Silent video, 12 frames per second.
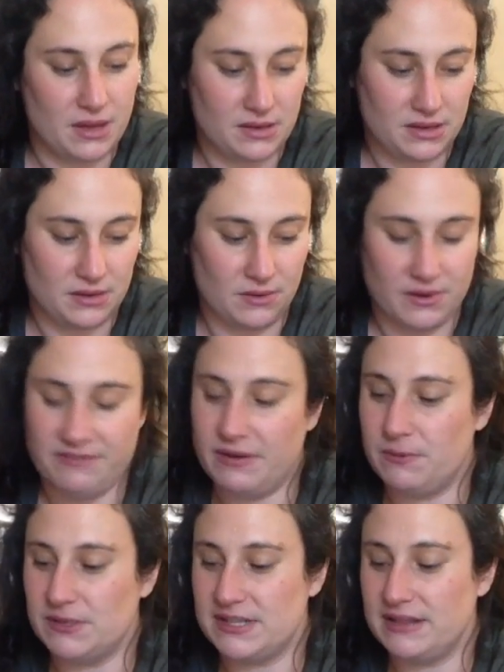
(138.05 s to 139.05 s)
you know, if
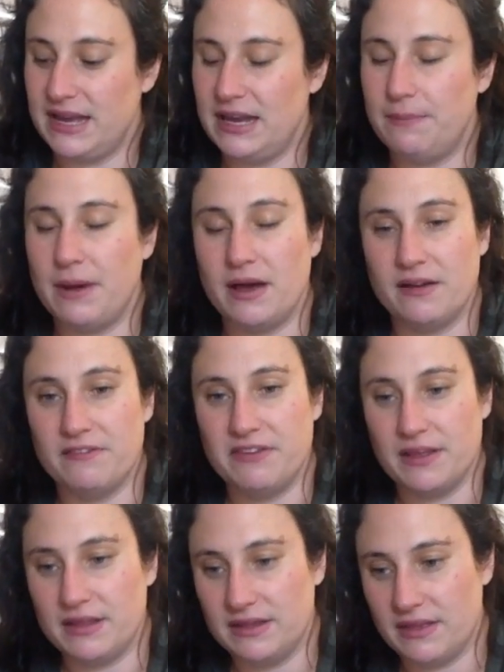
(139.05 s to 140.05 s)
it was a ladybug,
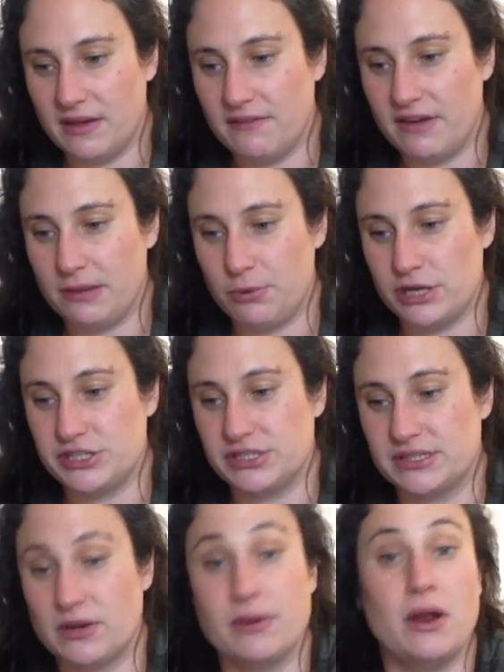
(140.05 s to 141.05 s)
feeling the
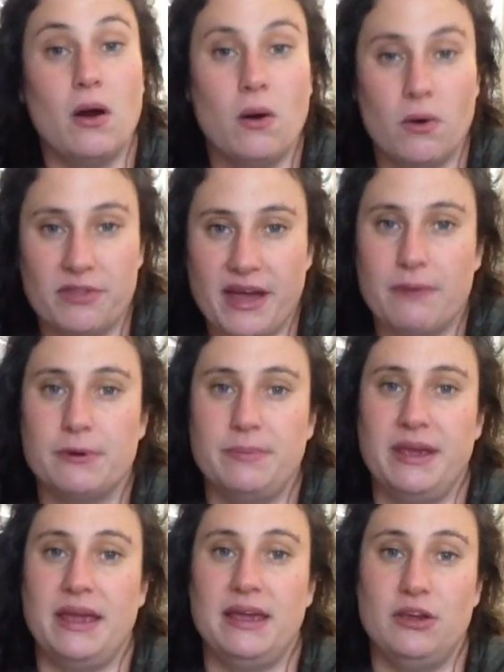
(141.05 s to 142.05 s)
vibrations going, oh, that would
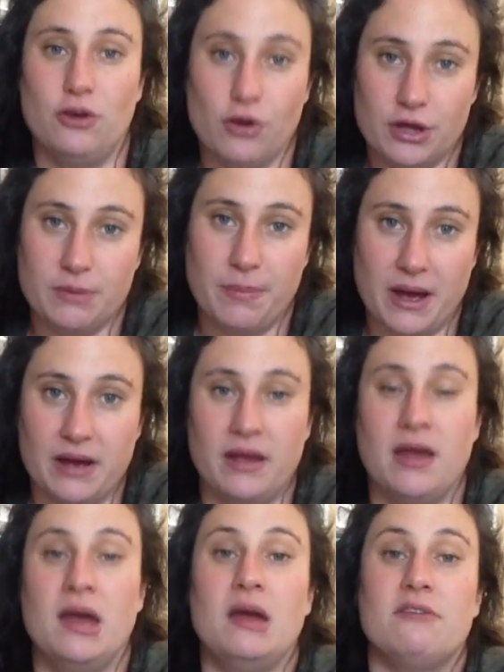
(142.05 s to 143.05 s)
be a good bug
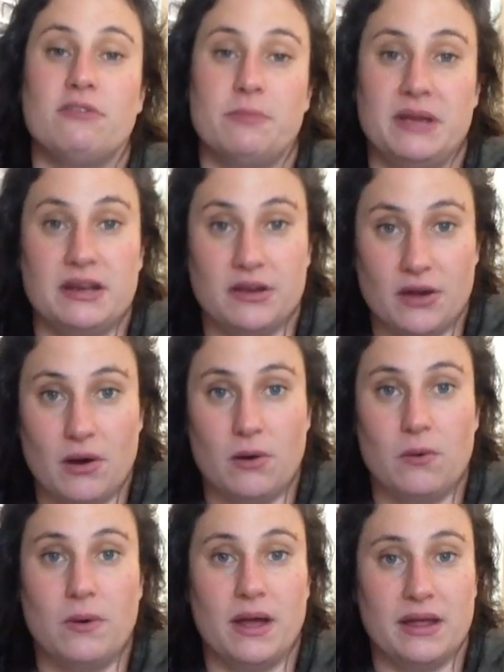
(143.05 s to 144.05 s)
for me to
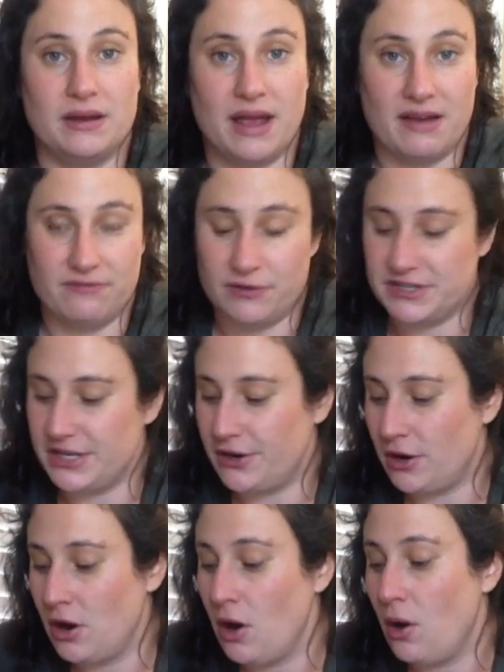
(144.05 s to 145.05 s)
go and have for
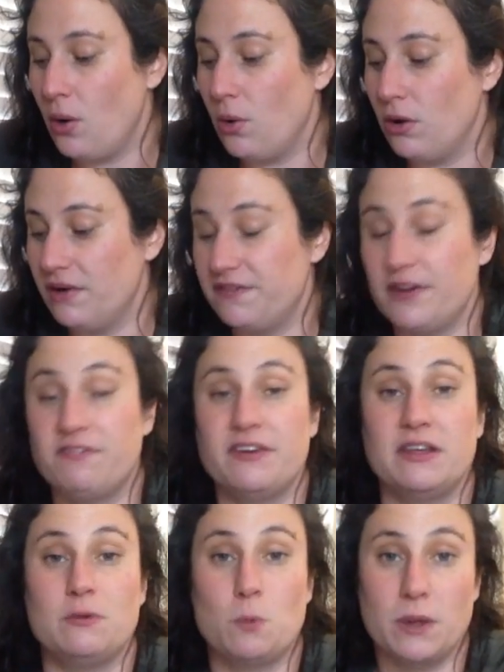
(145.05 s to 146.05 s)
dinner. Or if they're
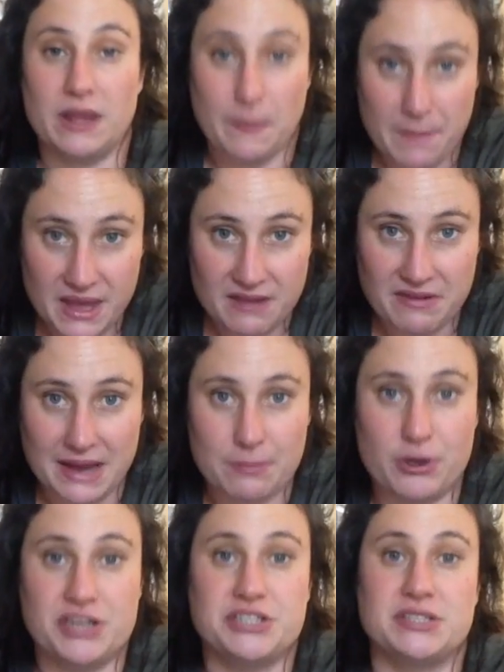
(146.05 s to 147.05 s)
feeling really big
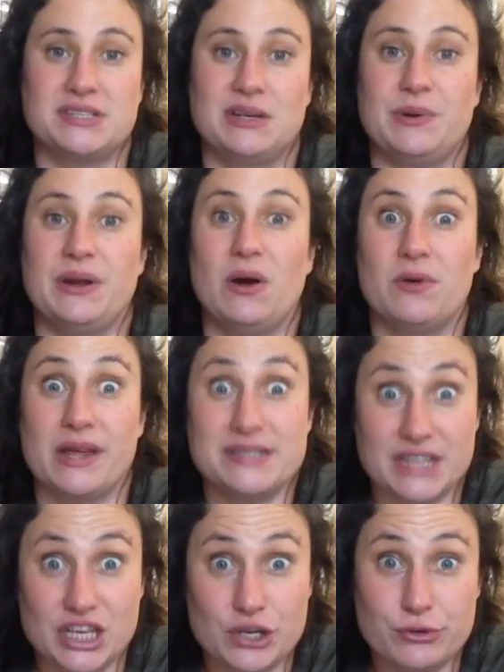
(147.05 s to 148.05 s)
vibrations and going, oh, that's
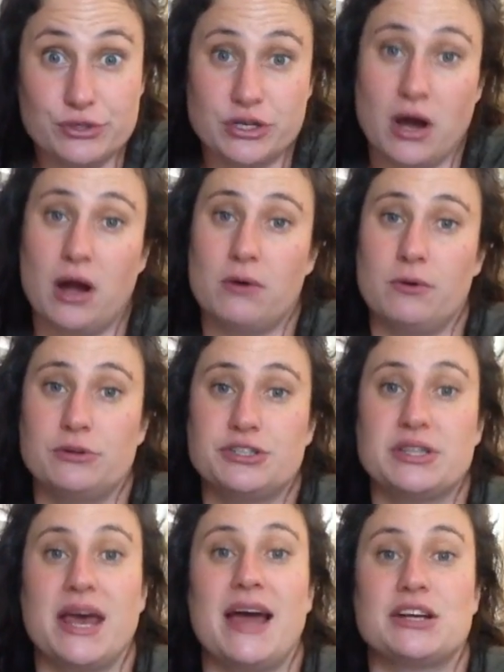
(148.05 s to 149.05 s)
a huge cockroach
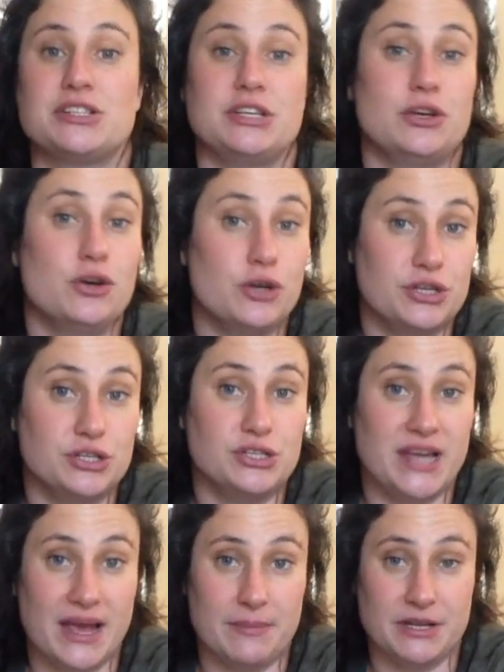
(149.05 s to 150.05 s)
that actually could
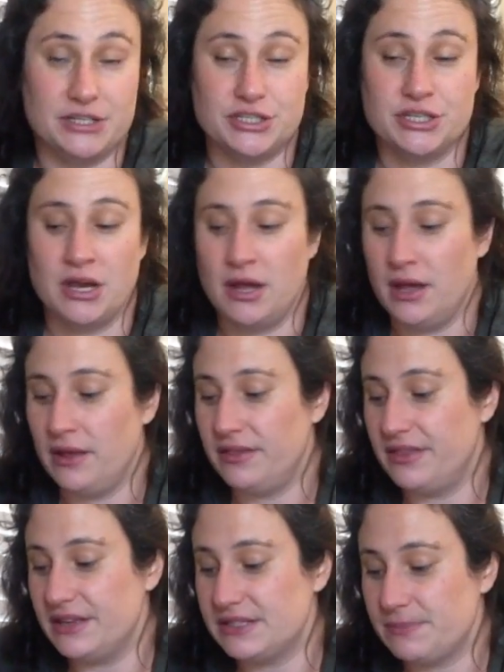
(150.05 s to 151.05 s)
damage
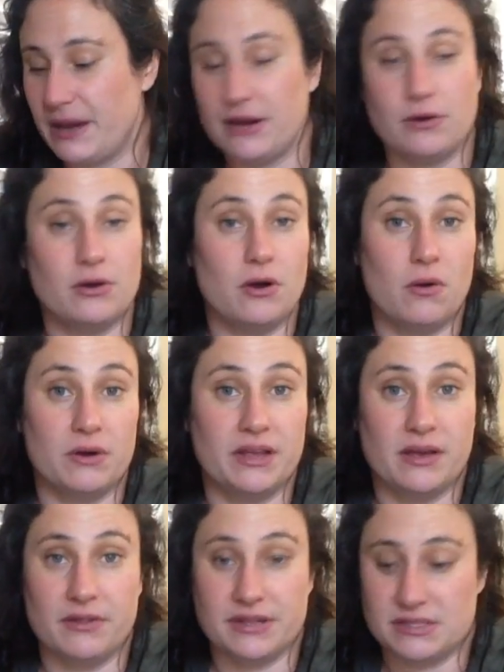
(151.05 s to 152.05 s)
the spider or
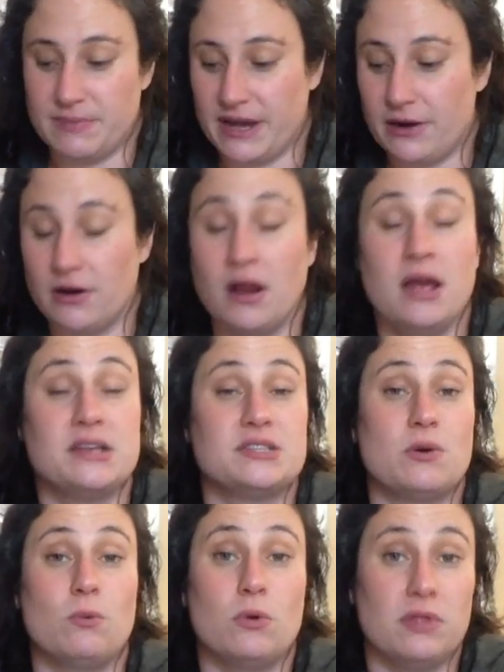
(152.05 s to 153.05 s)
kill the spider,
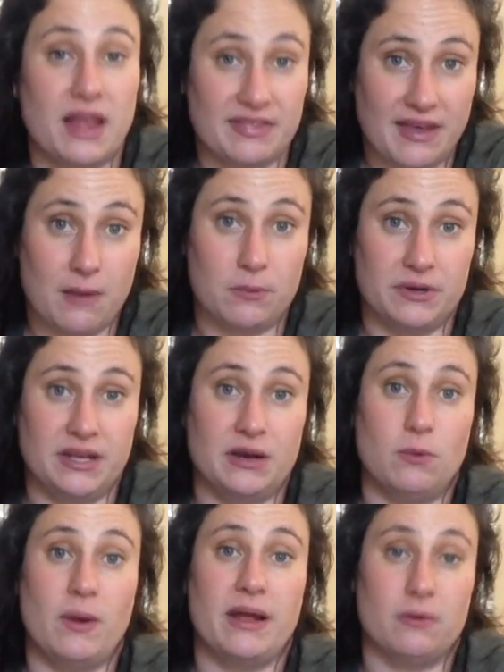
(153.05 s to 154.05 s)
so we'll let that one get
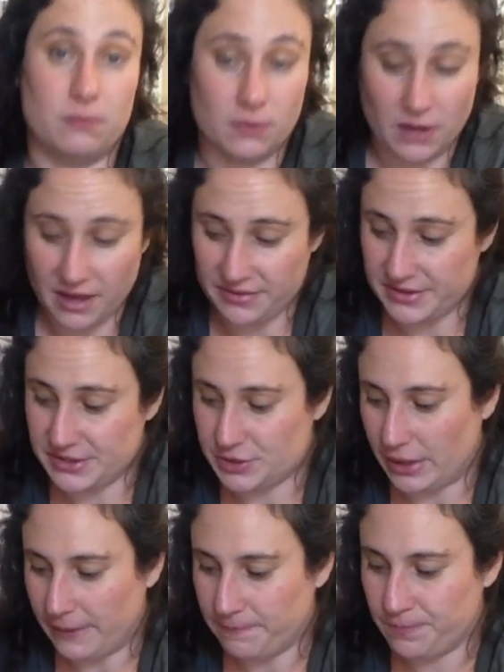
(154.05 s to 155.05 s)
away or we'll cut the
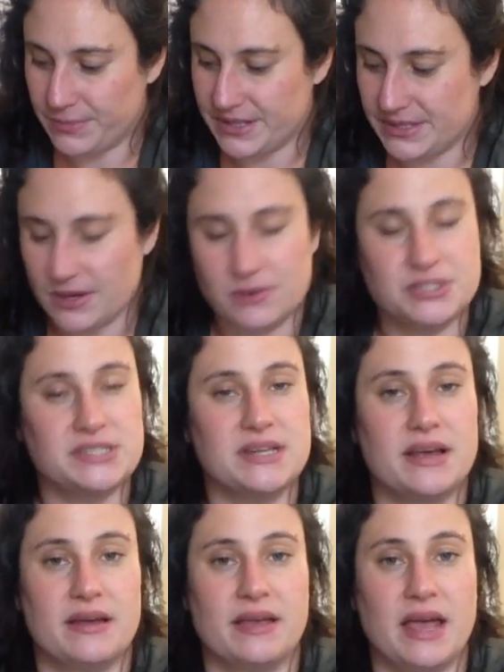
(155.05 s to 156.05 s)
string. So just
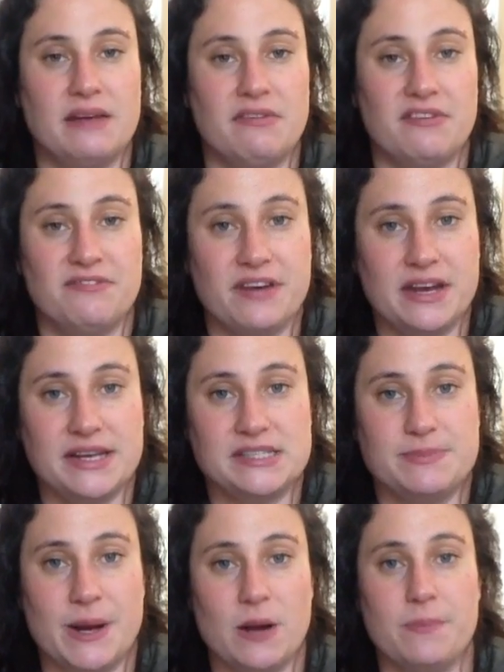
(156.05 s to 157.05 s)
a kind of a fun
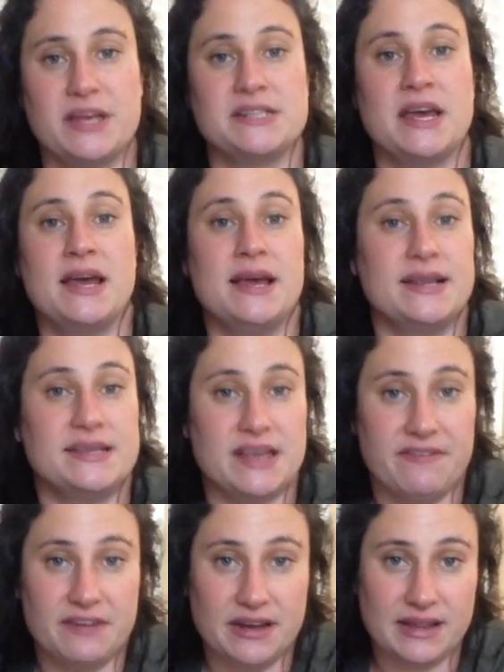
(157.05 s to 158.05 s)
experiment,
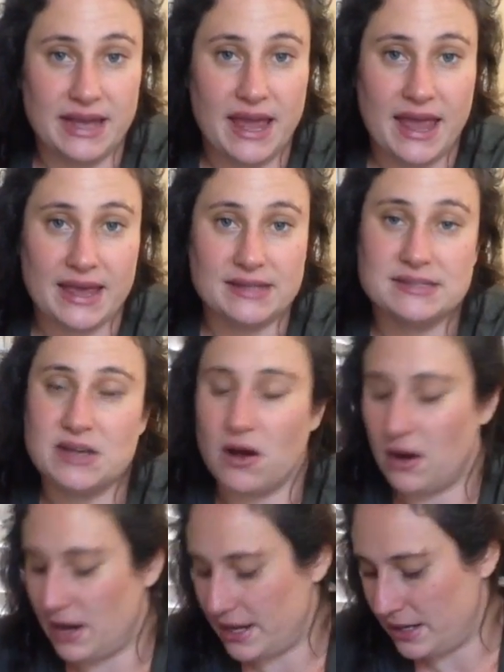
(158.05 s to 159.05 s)
definitely
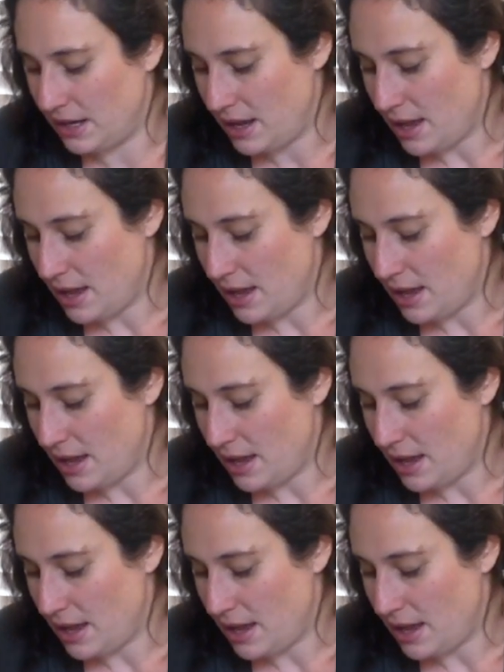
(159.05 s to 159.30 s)
hands-on,